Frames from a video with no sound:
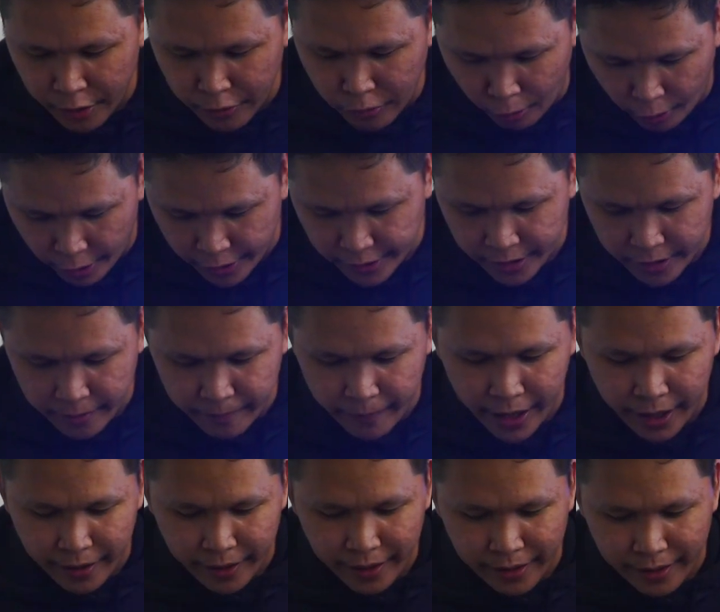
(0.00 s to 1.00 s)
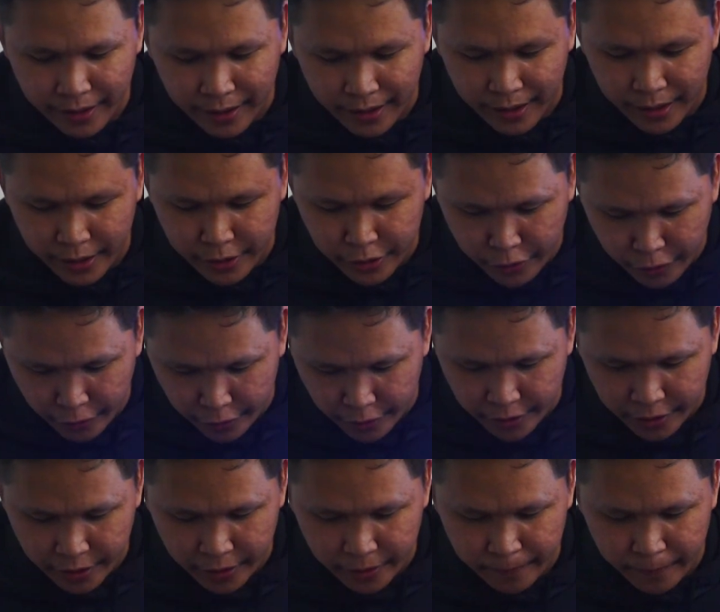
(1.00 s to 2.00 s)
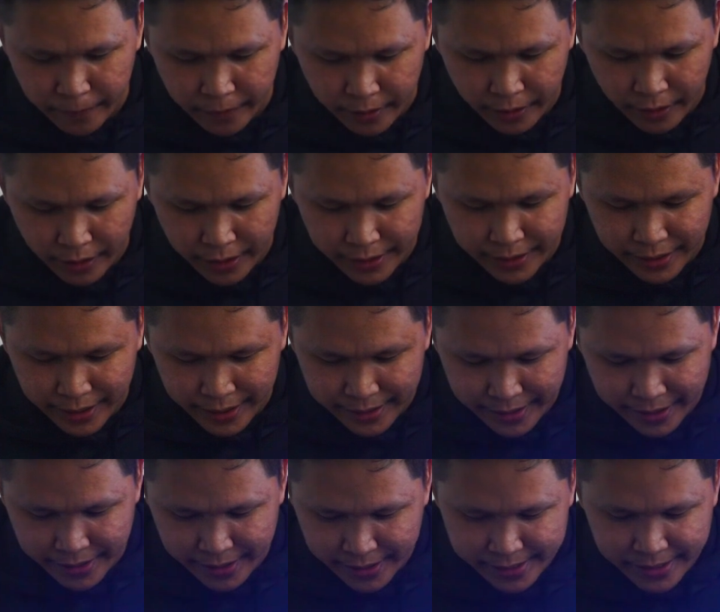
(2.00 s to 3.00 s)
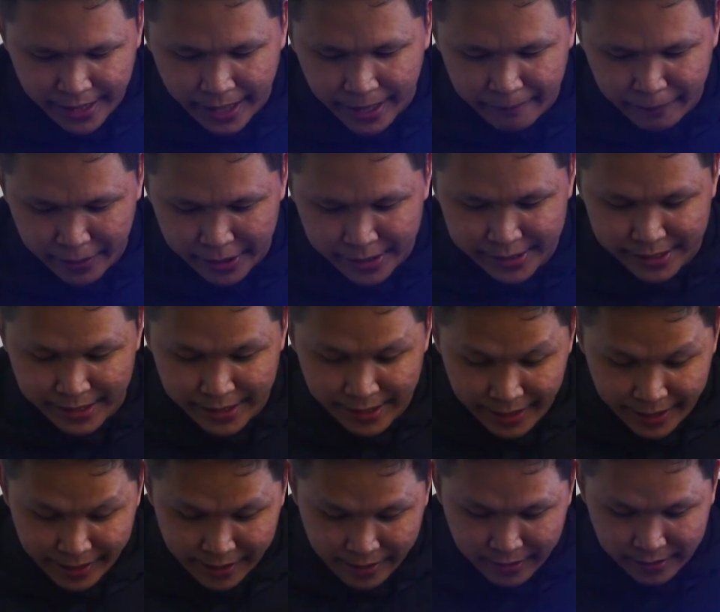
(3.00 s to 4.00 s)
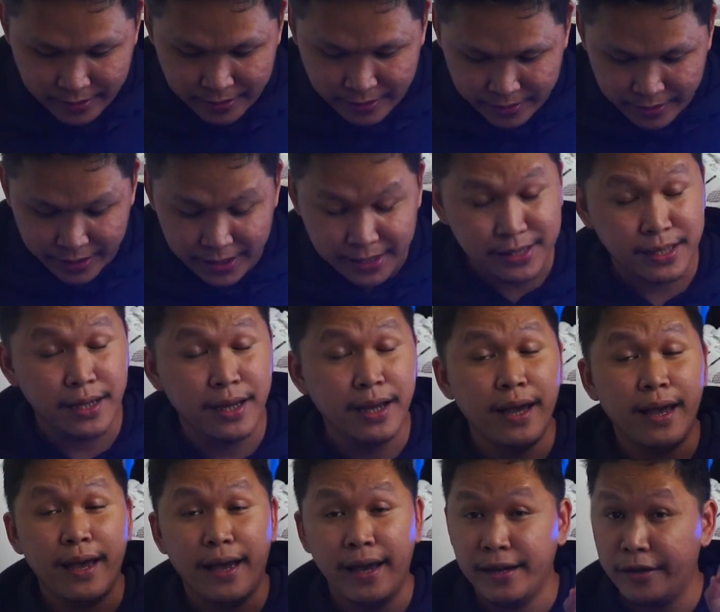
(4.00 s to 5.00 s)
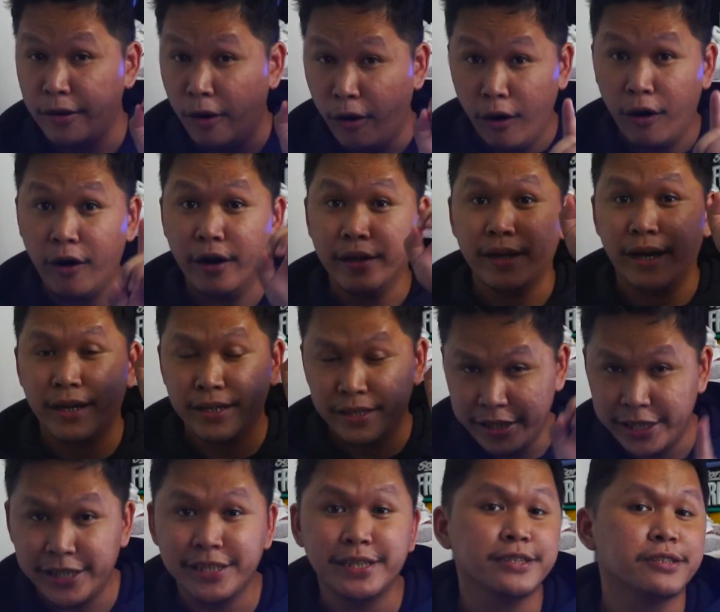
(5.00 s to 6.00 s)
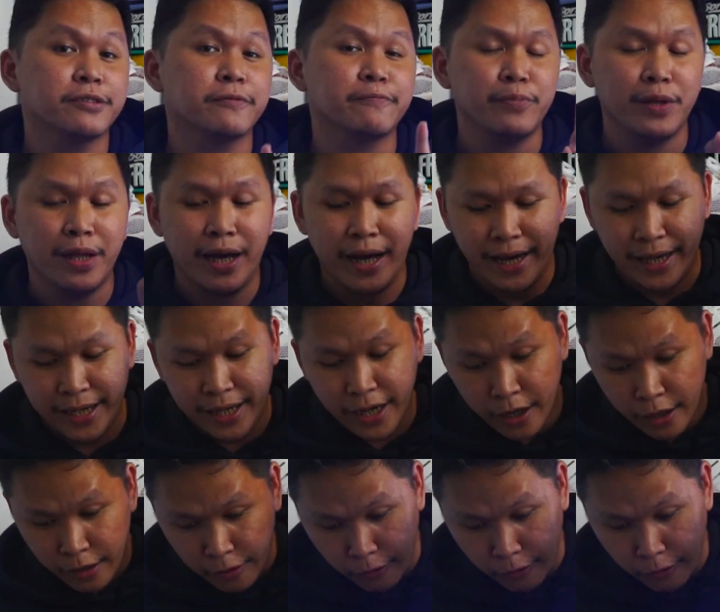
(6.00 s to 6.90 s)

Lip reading: North America Europe on the Adidas app in select countries and on YEEZY Supply.